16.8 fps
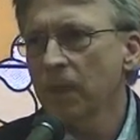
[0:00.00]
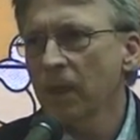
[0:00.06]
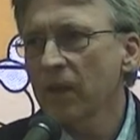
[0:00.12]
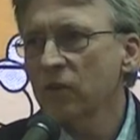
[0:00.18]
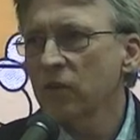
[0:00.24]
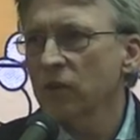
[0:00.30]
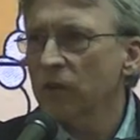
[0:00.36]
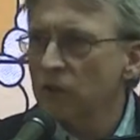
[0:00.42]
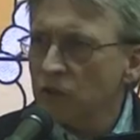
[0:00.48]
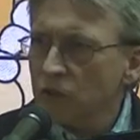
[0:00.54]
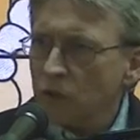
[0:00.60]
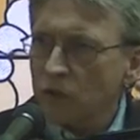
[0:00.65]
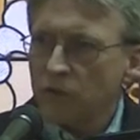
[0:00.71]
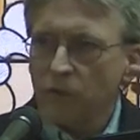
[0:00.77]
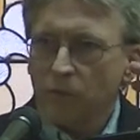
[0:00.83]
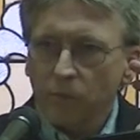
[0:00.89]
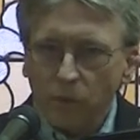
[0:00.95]
So there's sort
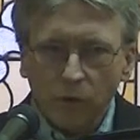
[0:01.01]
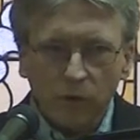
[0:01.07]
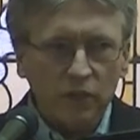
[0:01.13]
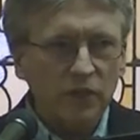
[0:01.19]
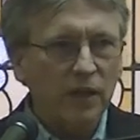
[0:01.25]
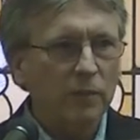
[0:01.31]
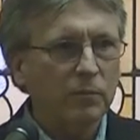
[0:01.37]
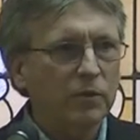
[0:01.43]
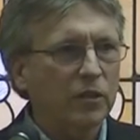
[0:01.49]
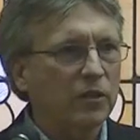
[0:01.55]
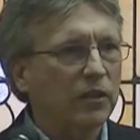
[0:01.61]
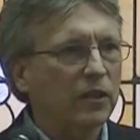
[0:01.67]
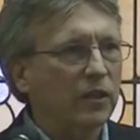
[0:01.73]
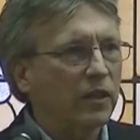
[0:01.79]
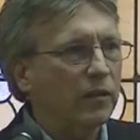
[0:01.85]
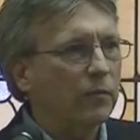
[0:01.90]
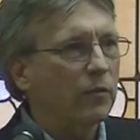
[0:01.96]
of a perception
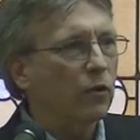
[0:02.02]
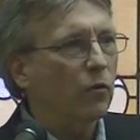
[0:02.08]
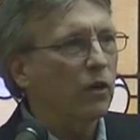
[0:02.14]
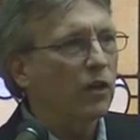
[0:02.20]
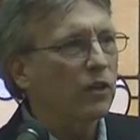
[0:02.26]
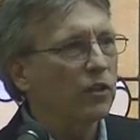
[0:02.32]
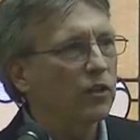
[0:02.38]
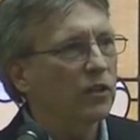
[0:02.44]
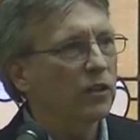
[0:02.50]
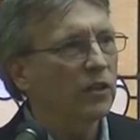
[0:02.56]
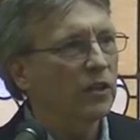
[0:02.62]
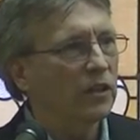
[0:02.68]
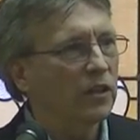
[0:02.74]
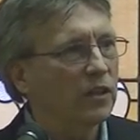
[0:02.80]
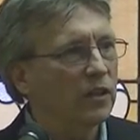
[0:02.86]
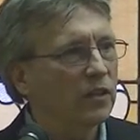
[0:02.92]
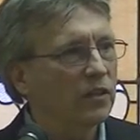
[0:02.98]
that immigration
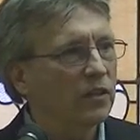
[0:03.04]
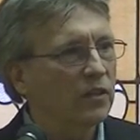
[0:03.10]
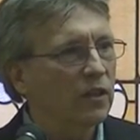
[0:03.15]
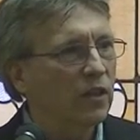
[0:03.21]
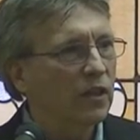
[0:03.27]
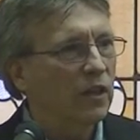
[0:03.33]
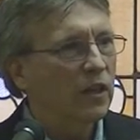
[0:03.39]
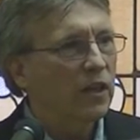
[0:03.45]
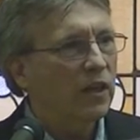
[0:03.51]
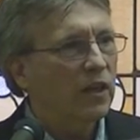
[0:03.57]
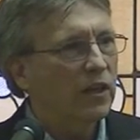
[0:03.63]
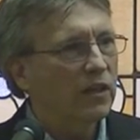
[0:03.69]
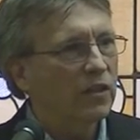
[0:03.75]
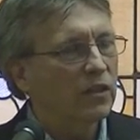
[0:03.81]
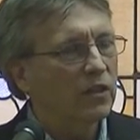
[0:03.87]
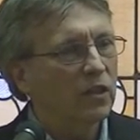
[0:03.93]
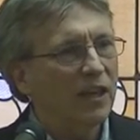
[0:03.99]

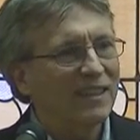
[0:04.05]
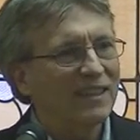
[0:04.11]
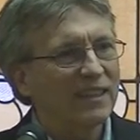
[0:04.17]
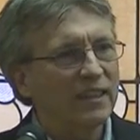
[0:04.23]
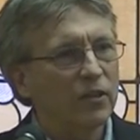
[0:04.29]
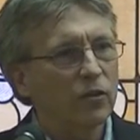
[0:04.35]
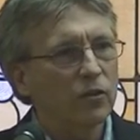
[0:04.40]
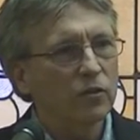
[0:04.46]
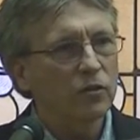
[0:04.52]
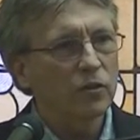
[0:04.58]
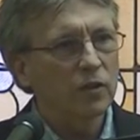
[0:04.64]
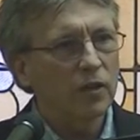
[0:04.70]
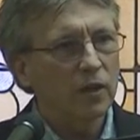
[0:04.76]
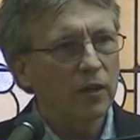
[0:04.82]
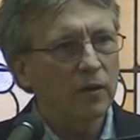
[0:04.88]
is Latinos.